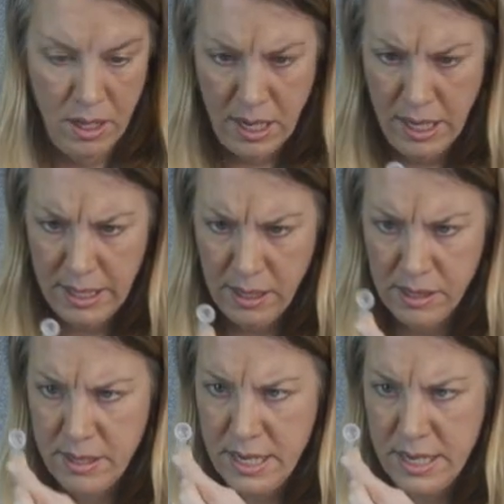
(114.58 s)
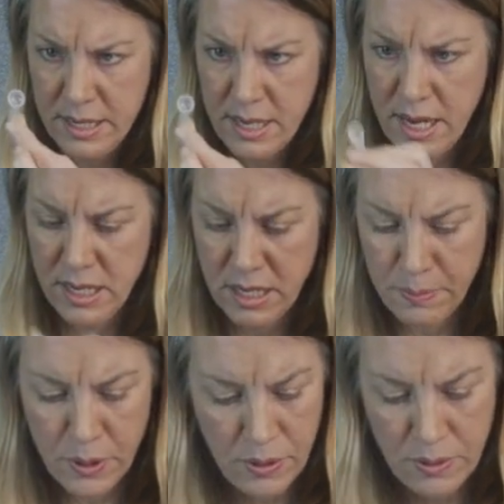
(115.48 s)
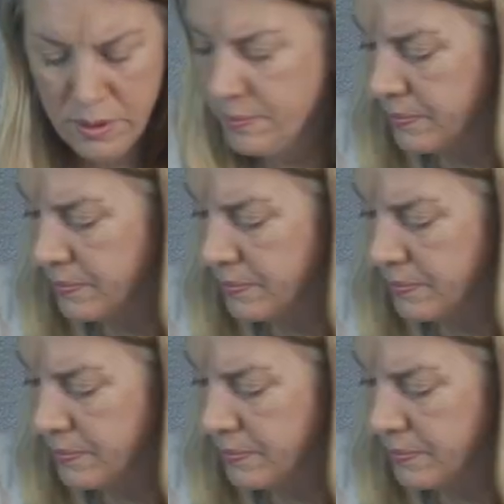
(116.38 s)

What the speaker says: a little teeny tiny spoon,